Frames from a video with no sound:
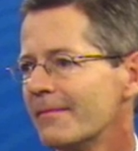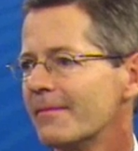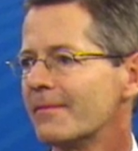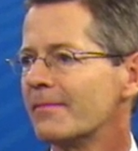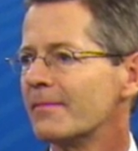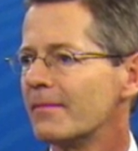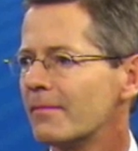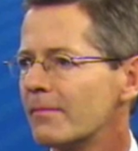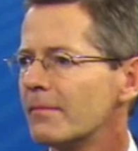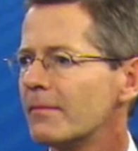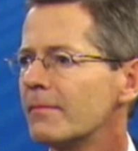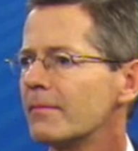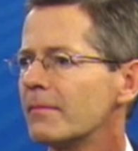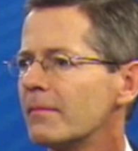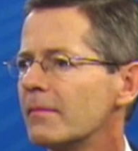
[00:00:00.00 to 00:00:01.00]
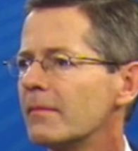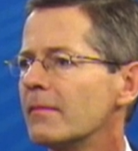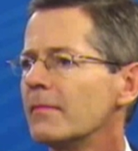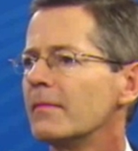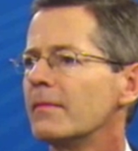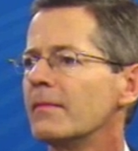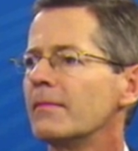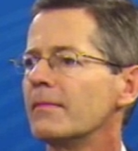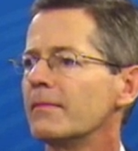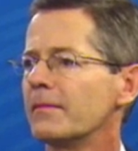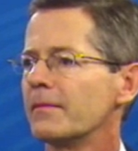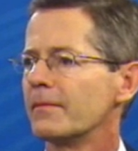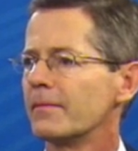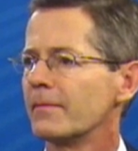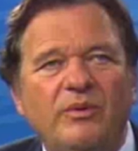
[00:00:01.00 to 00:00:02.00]
with that. But
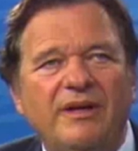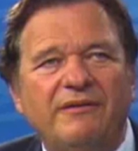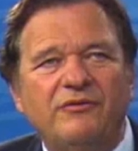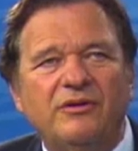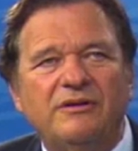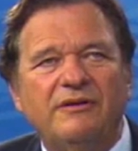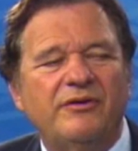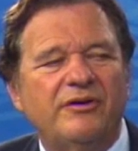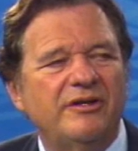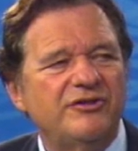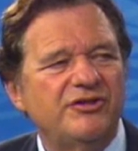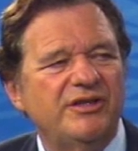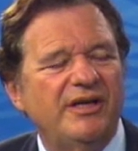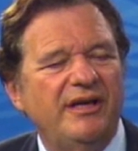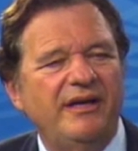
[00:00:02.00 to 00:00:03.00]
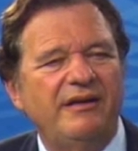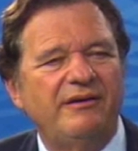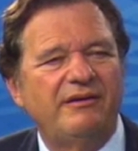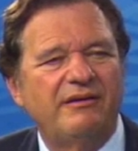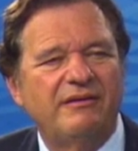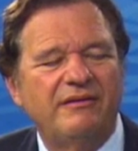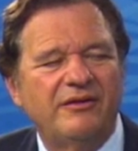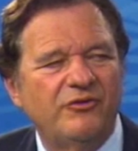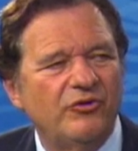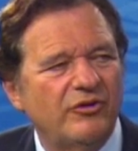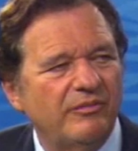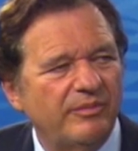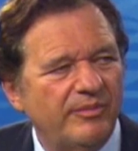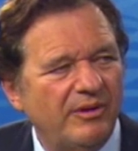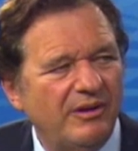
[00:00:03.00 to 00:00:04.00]
we have to differentiate in the
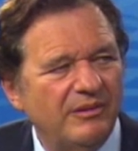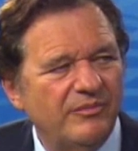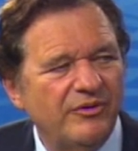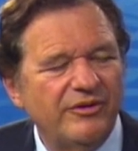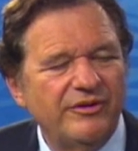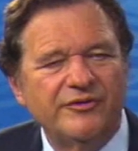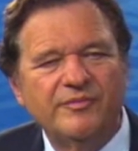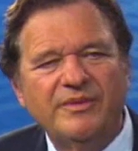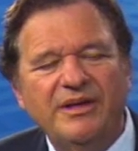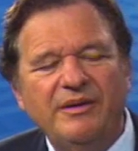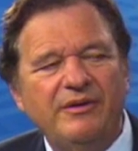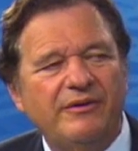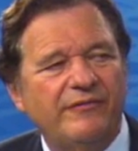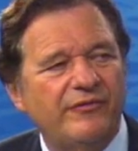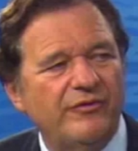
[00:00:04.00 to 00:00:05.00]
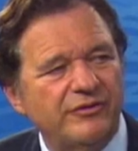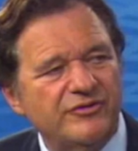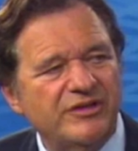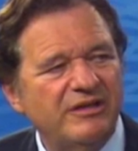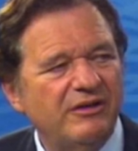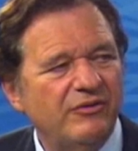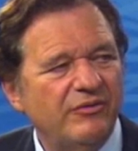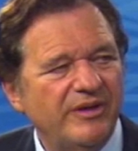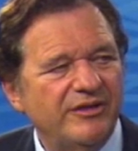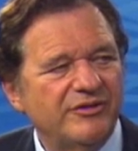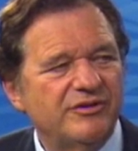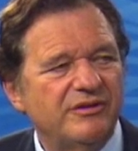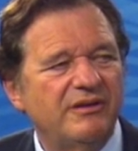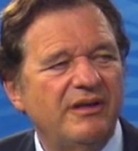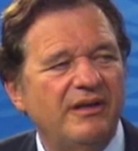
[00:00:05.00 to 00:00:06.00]
durable polymers, maybe the first
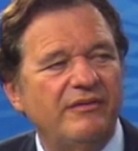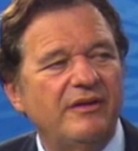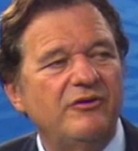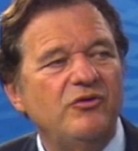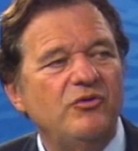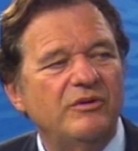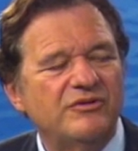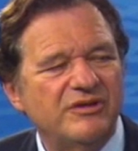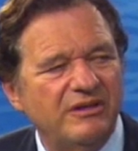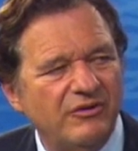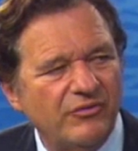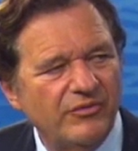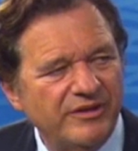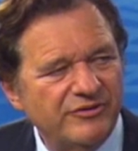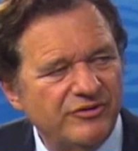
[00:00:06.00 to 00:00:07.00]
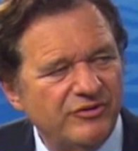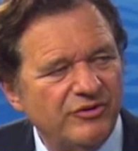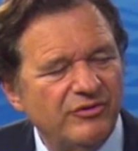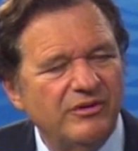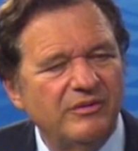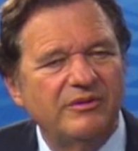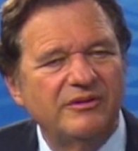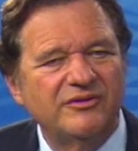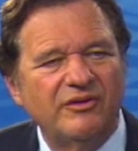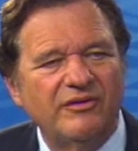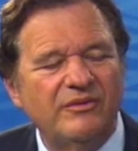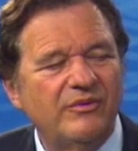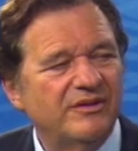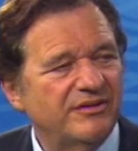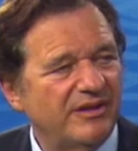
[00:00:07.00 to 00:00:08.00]
generation and the newer generation durable. So there
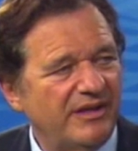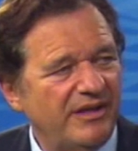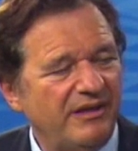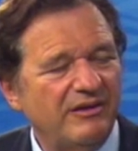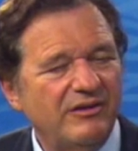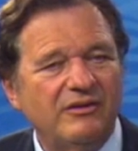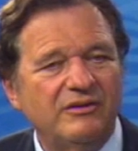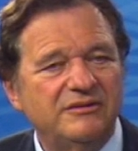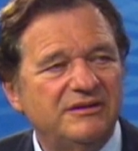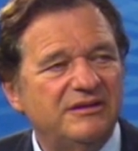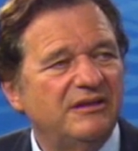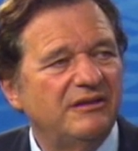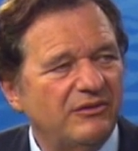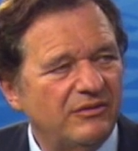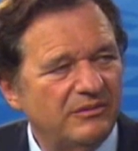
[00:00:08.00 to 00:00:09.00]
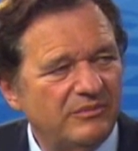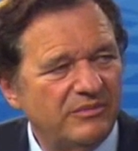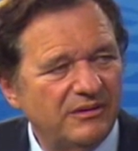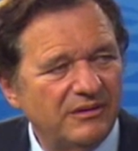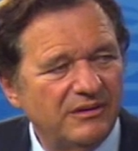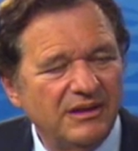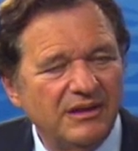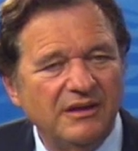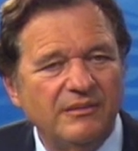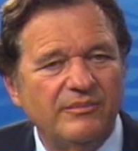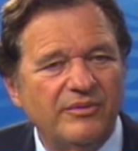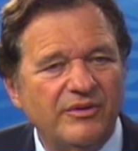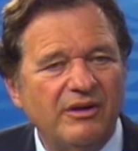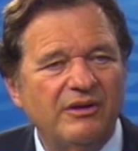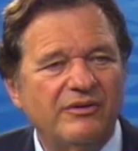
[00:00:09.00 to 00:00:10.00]
was a considerable
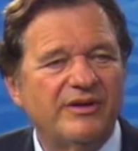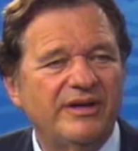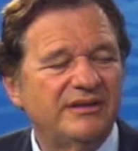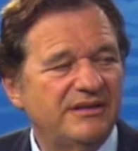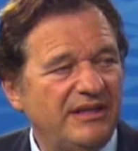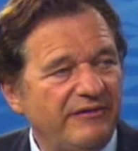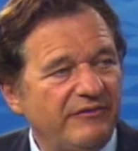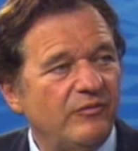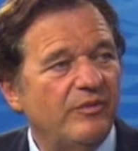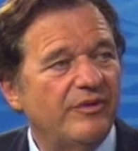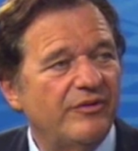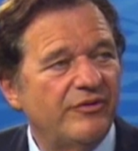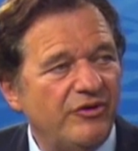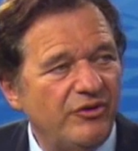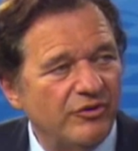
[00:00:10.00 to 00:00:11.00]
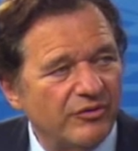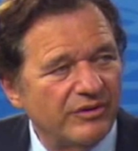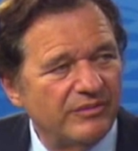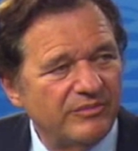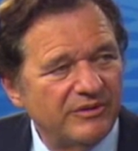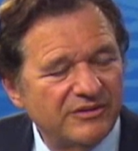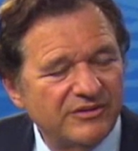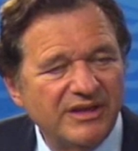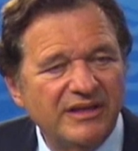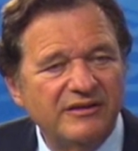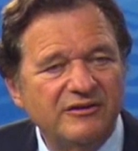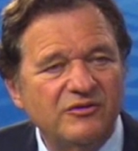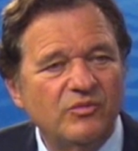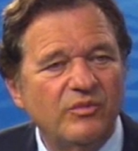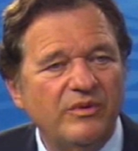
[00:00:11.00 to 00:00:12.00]
progress, even with durable
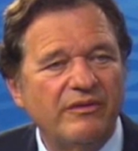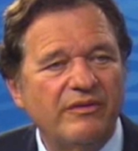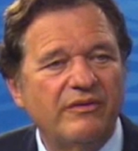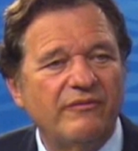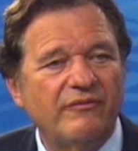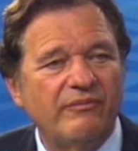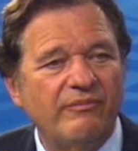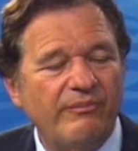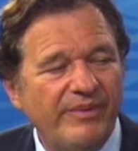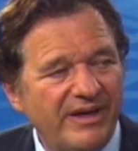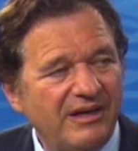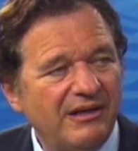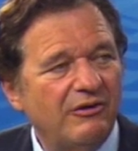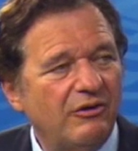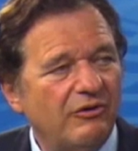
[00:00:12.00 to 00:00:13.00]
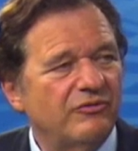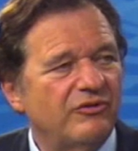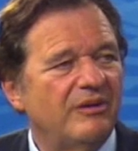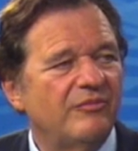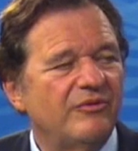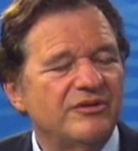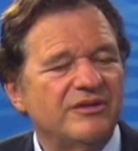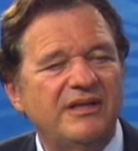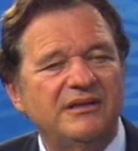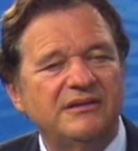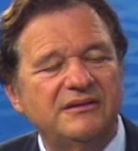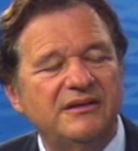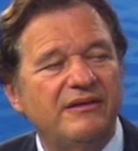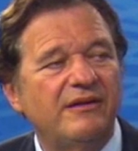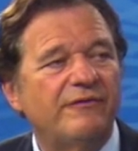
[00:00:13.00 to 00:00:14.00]
stents, with better long-term results
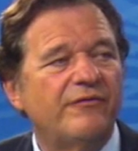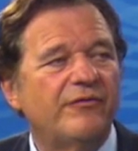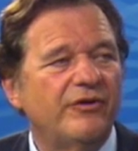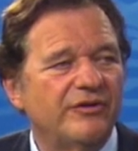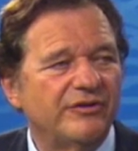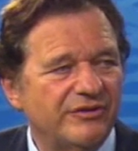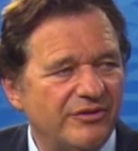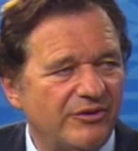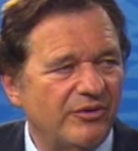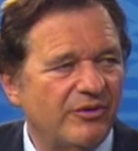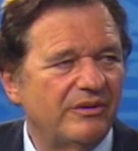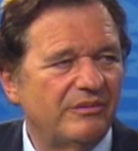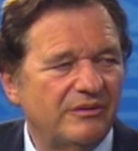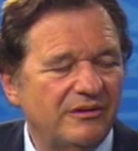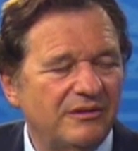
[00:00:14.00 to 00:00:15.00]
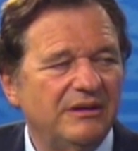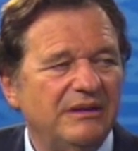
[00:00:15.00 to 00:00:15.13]
than the first durable